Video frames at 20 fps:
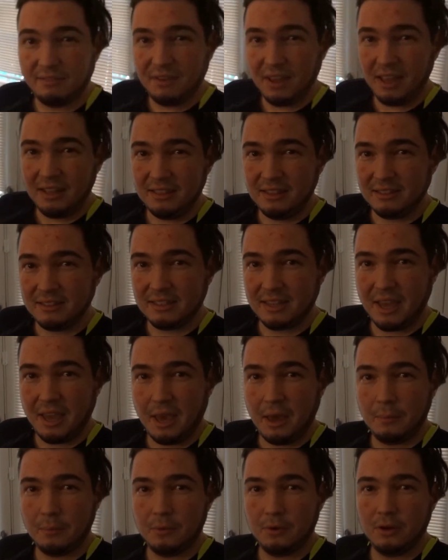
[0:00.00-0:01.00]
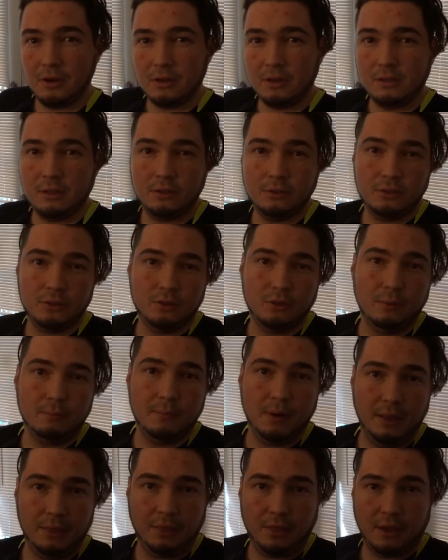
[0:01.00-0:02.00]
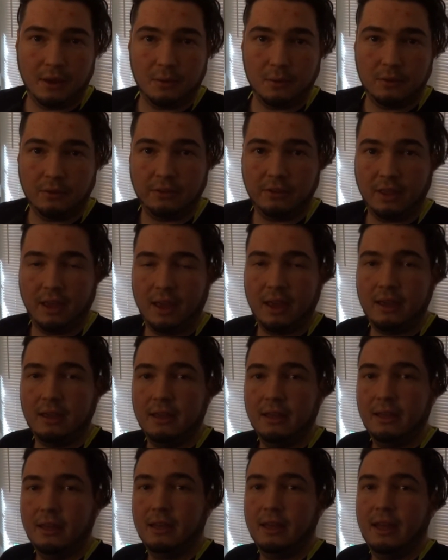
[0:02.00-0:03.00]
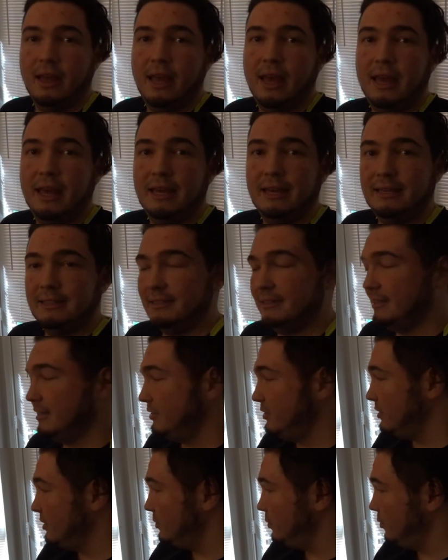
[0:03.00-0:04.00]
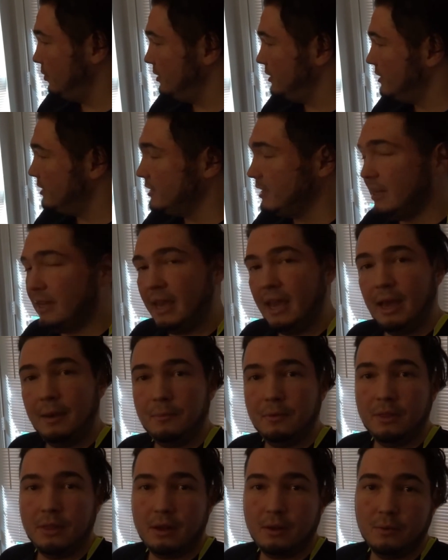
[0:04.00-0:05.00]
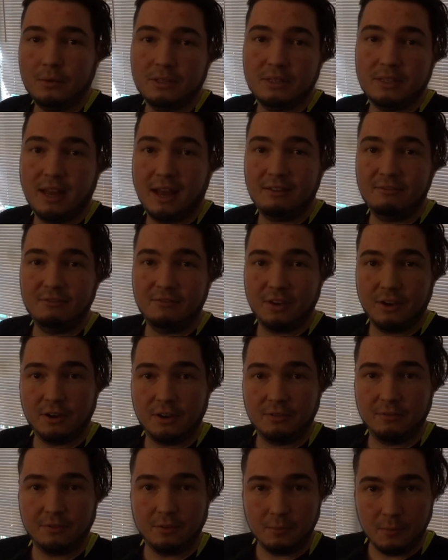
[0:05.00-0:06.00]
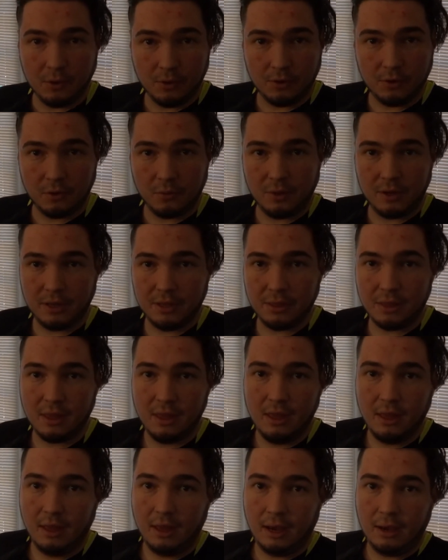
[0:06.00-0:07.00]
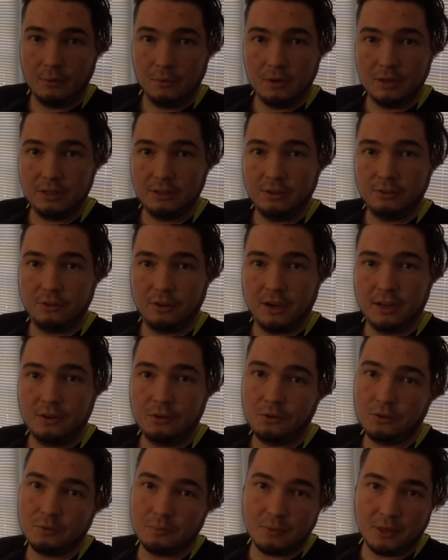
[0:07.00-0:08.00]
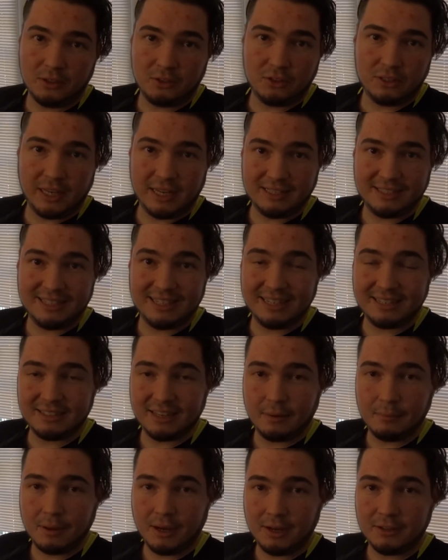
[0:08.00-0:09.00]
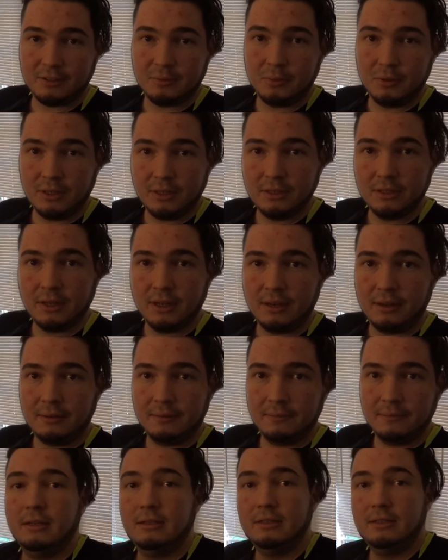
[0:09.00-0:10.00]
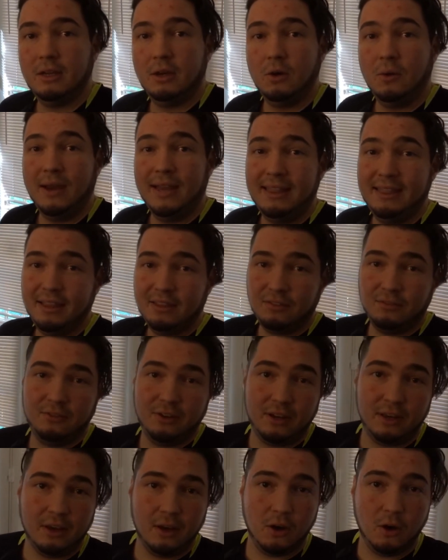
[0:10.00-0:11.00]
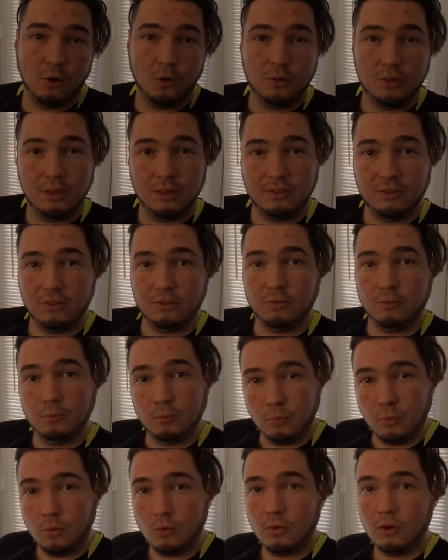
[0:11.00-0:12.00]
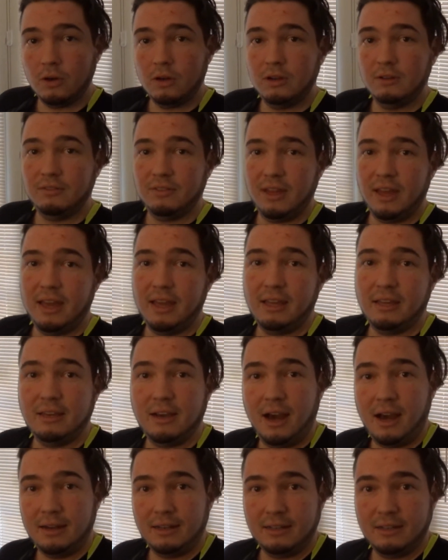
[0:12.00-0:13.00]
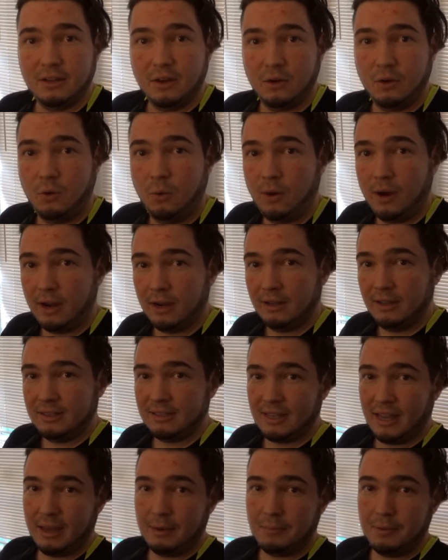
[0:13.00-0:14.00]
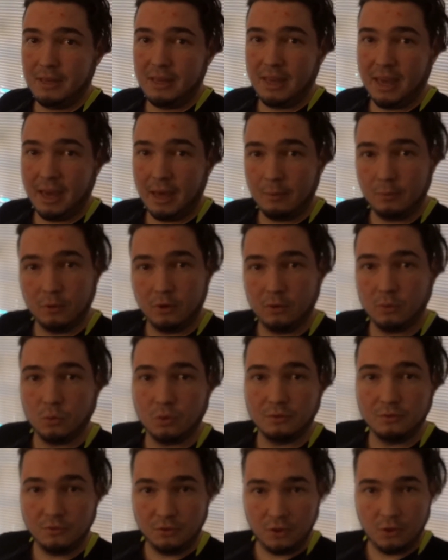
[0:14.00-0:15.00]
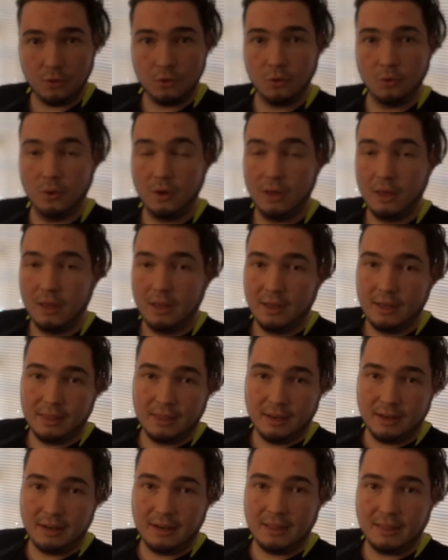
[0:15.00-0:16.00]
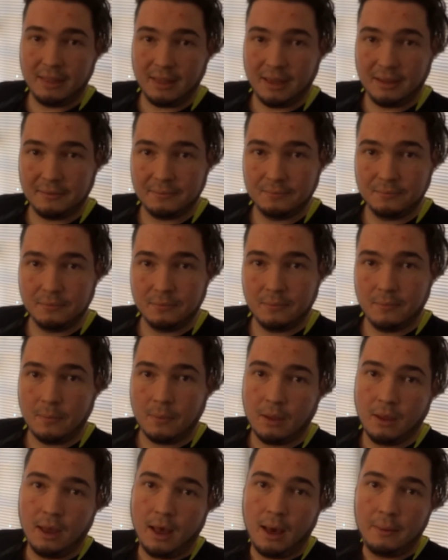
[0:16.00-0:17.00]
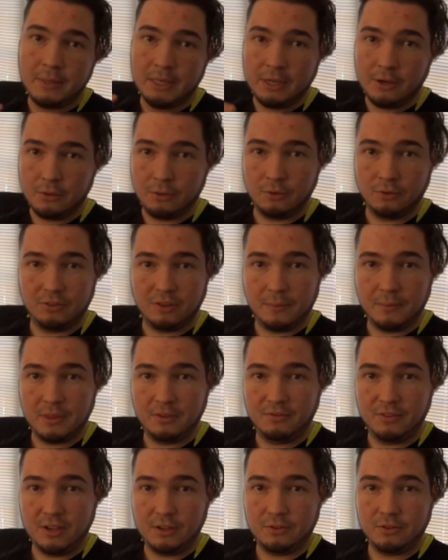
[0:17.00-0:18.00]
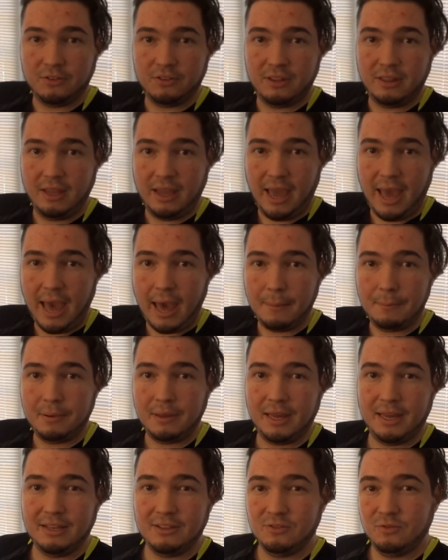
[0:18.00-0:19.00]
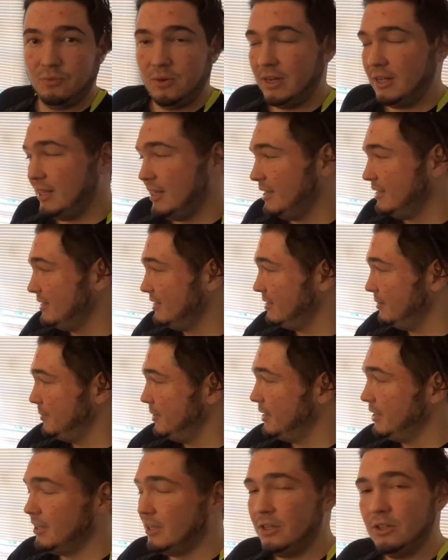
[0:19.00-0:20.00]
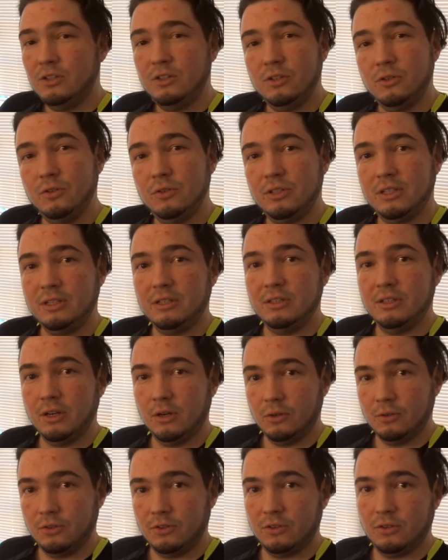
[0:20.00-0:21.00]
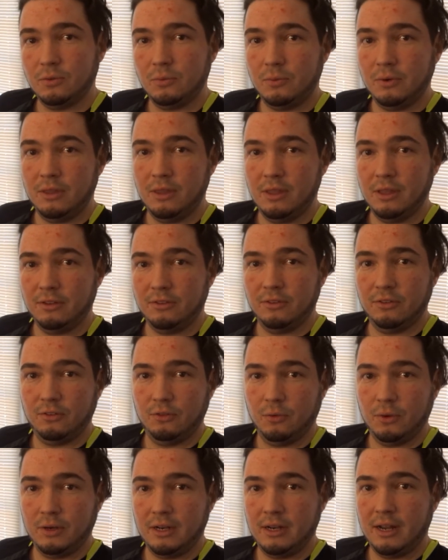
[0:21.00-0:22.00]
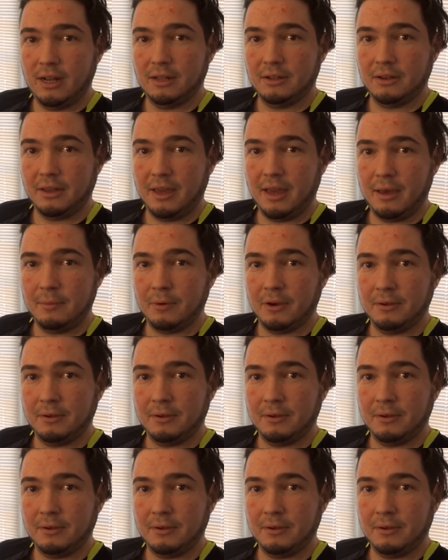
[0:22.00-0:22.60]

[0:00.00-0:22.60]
had this camera close to a month, I would say, and since it was a camera that I was not very familiar with, I wanted to try and do as much testing as I possibly could. So in this video, this is more of a Conico wireless IP camera review than anything. I'm going to go through some of the features in the app as well as some of the do's and don'ts with this $20 camera.